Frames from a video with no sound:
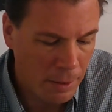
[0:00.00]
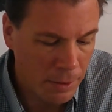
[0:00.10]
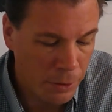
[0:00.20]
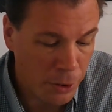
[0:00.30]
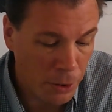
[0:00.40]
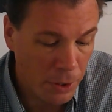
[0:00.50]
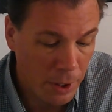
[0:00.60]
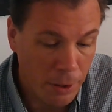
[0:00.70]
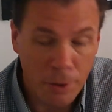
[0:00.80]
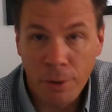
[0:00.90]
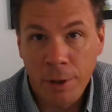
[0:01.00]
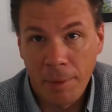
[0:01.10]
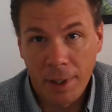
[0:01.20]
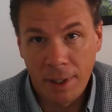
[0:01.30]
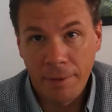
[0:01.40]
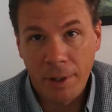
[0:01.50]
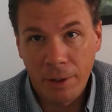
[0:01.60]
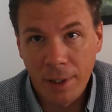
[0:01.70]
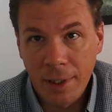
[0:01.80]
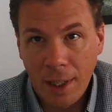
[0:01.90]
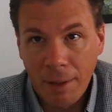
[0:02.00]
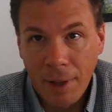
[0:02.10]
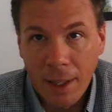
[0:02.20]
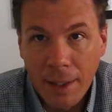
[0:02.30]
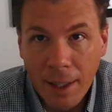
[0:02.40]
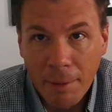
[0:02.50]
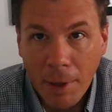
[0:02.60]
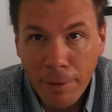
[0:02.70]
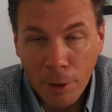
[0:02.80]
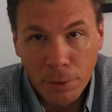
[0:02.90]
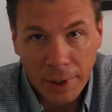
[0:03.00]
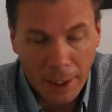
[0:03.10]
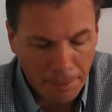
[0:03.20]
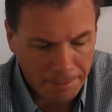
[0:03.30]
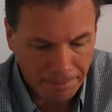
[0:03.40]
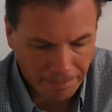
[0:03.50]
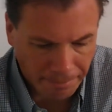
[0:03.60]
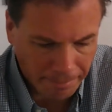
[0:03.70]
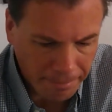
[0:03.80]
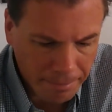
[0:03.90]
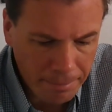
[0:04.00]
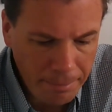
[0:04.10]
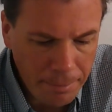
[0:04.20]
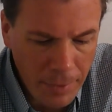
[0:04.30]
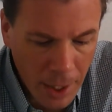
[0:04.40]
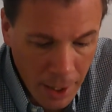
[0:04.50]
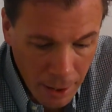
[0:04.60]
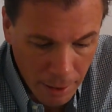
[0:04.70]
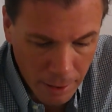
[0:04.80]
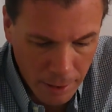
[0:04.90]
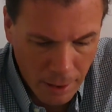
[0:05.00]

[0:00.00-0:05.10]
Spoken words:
So those are some of the difficulties that I've had getting my phone set up here.